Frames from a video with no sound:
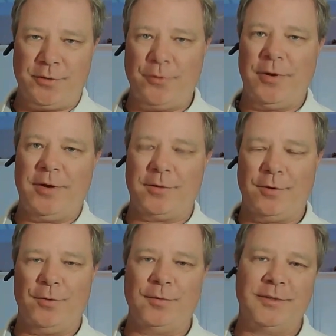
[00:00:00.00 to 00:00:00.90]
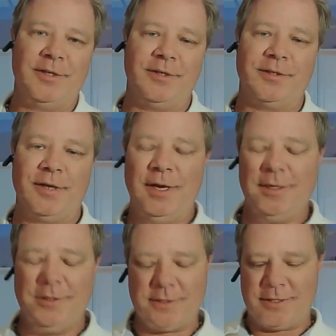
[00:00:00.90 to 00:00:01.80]
throughout the whole disc.
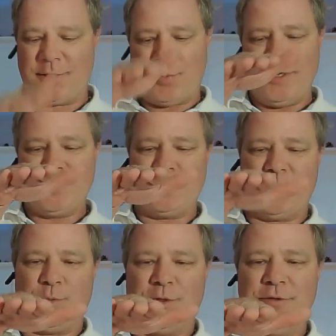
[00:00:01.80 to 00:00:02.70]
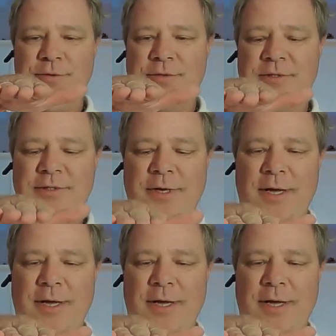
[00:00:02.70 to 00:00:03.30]
Just like the plates with the balloons,